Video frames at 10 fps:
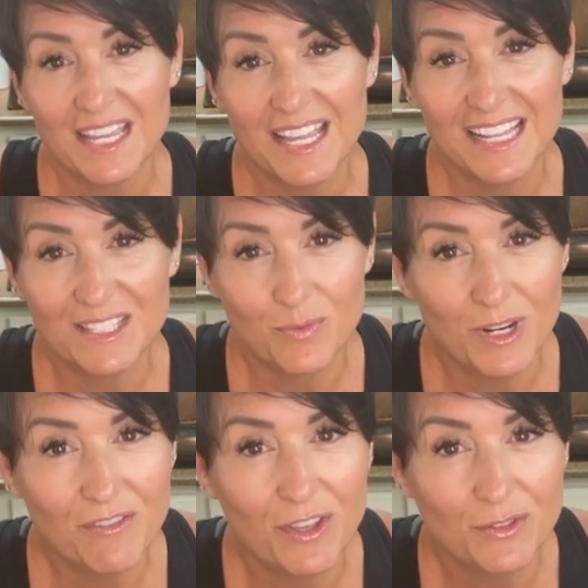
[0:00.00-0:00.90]
It's one
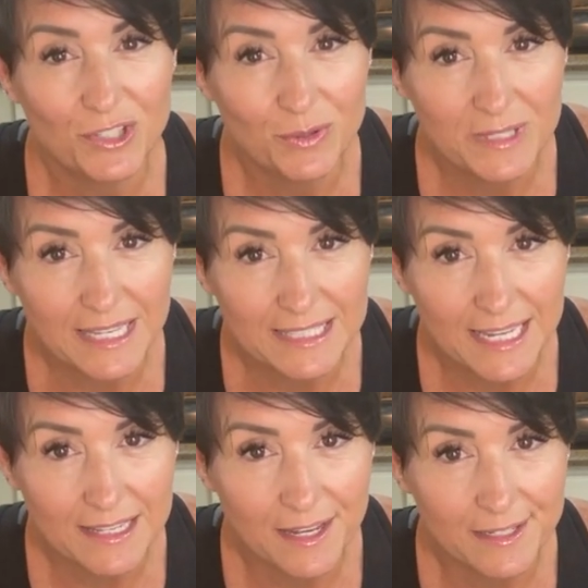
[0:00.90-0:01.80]
of those do as I say,
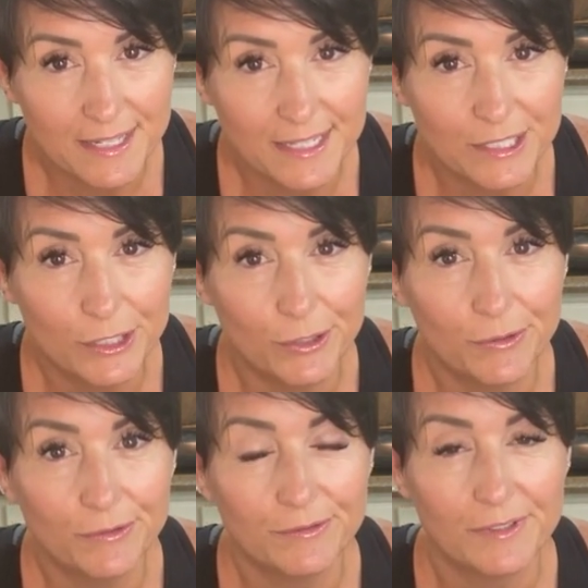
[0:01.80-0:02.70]
not as I do.
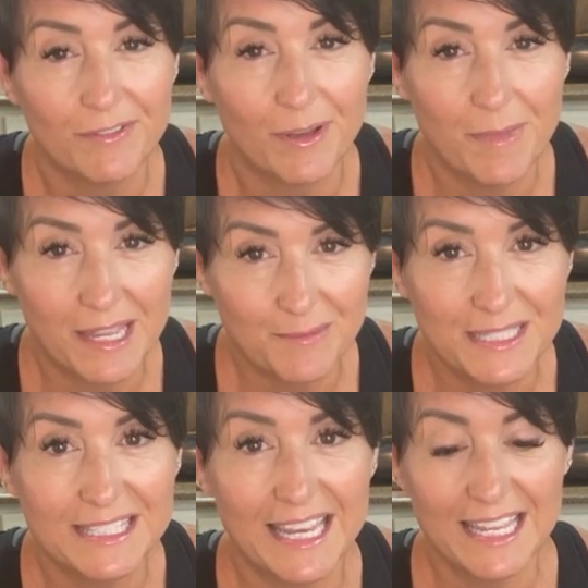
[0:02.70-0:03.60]
If I make a
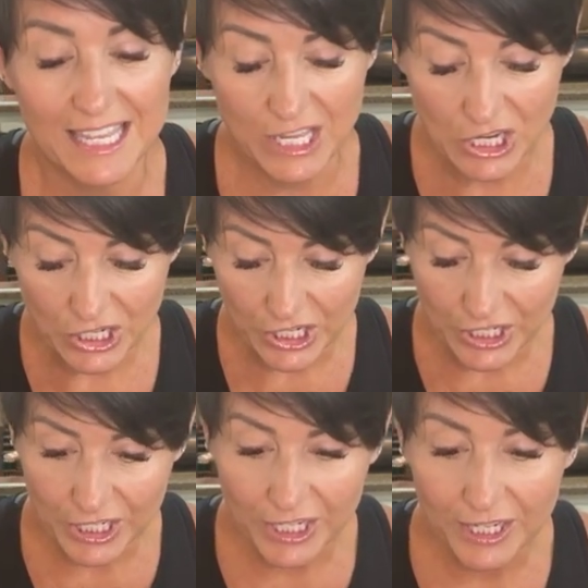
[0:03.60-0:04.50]
mistake
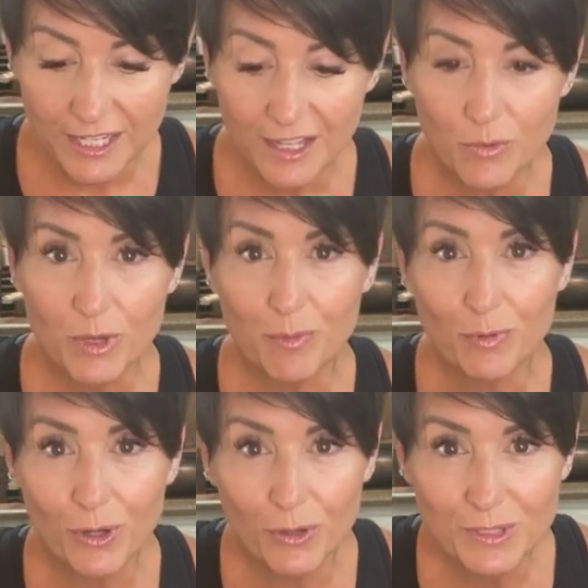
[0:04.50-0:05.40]
here with
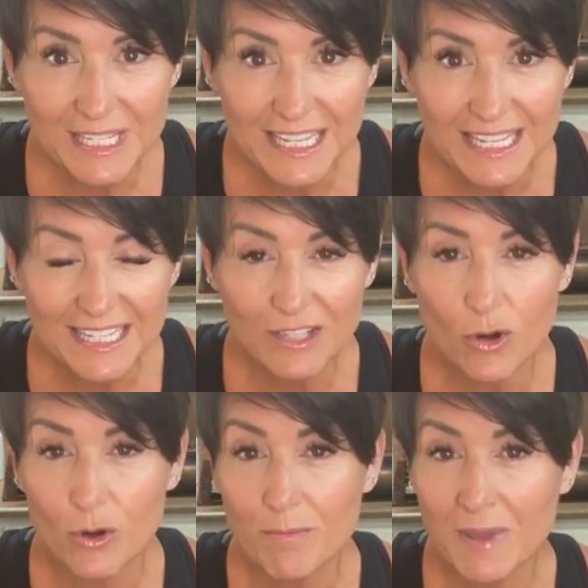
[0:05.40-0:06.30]
protein
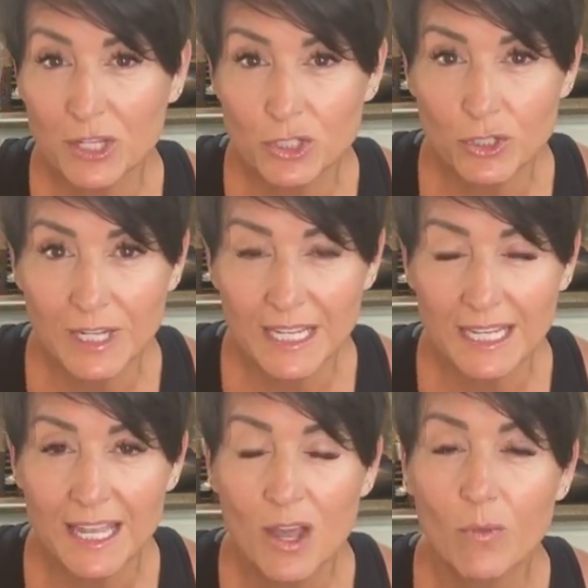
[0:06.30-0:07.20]
or
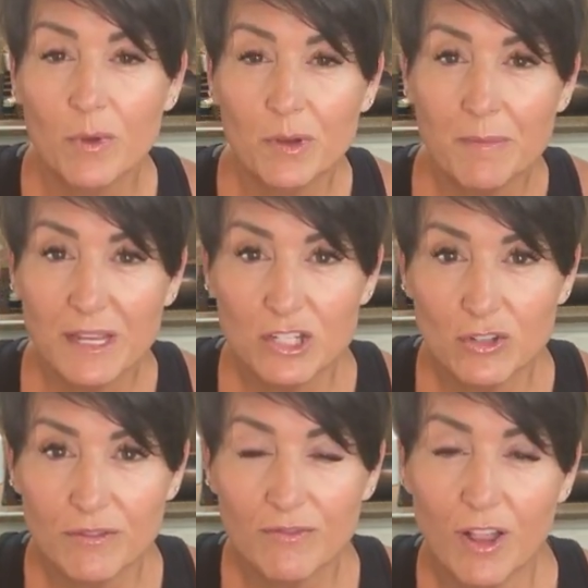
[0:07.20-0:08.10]
measuring, we wanna make sure
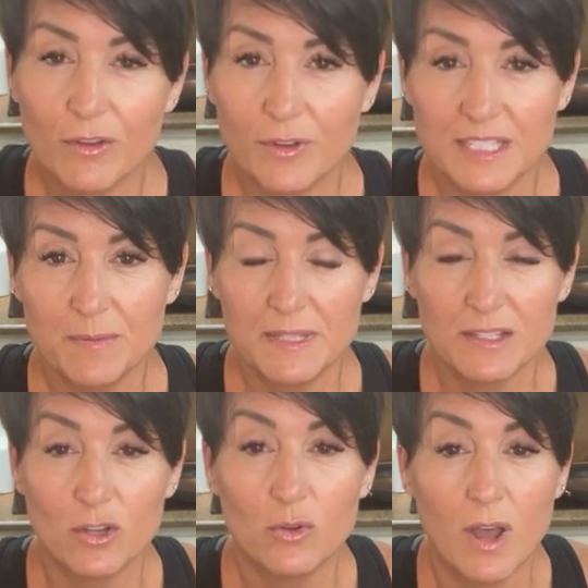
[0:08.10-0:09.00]
to follow recipes
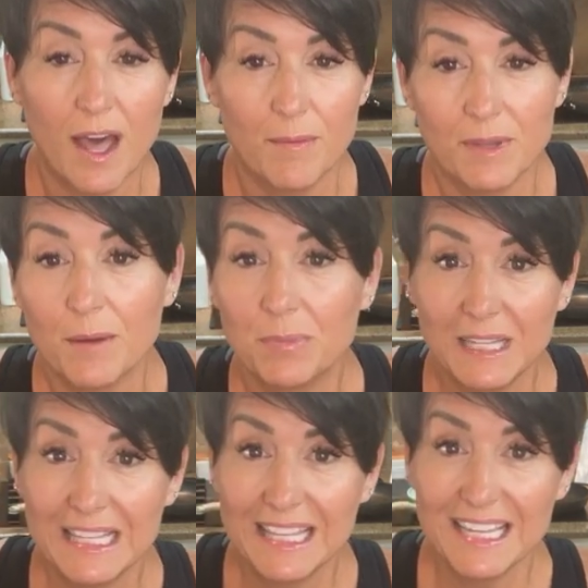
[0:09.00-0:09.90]

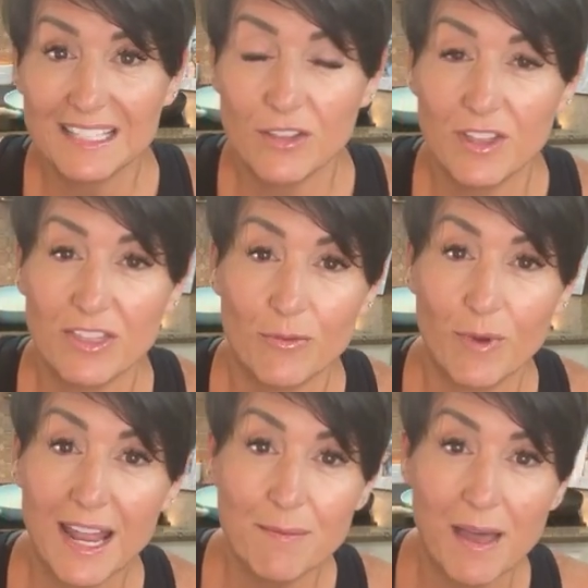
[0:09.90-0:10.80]
completely so that the
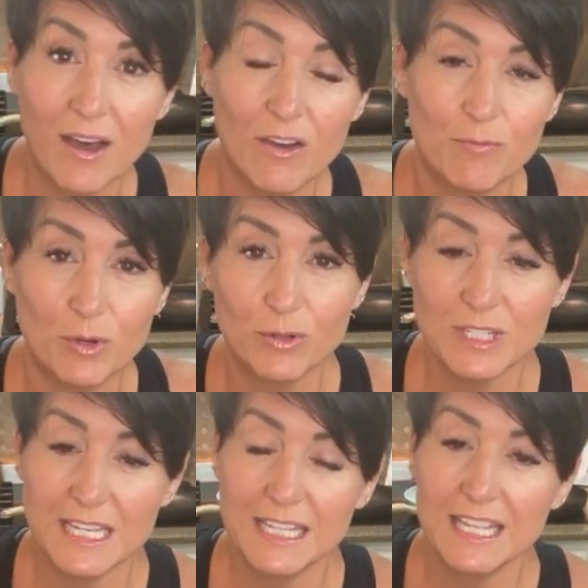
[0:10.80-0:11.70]
right amount of
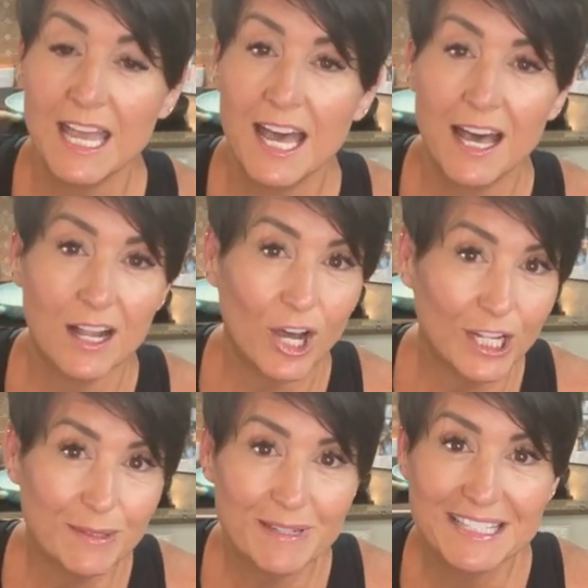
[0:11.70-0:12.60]
protein,
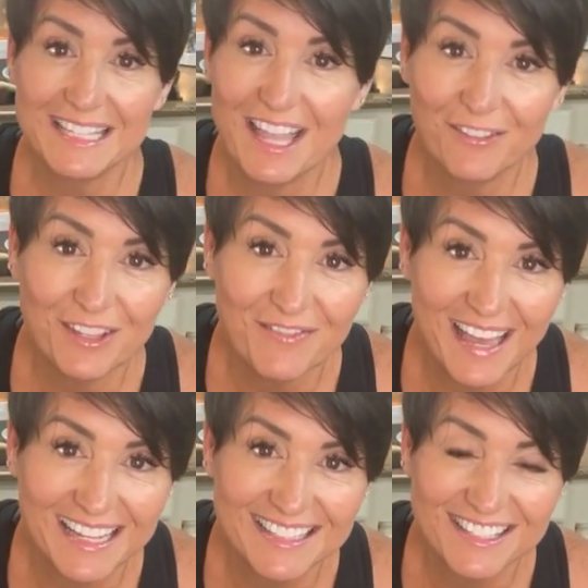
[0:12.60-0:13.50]
condiments, and healthy
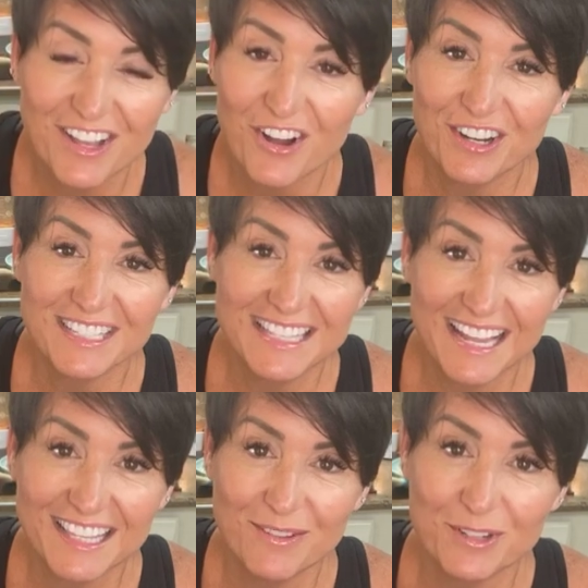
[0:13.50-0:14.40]
fats are
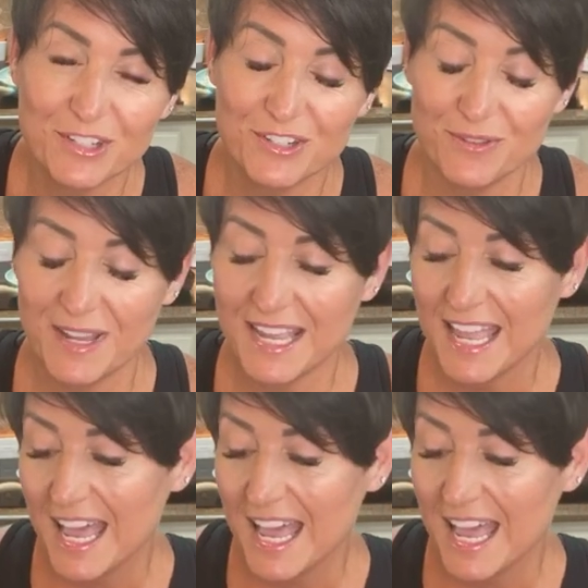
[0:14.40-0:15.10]
exactly what you're doing.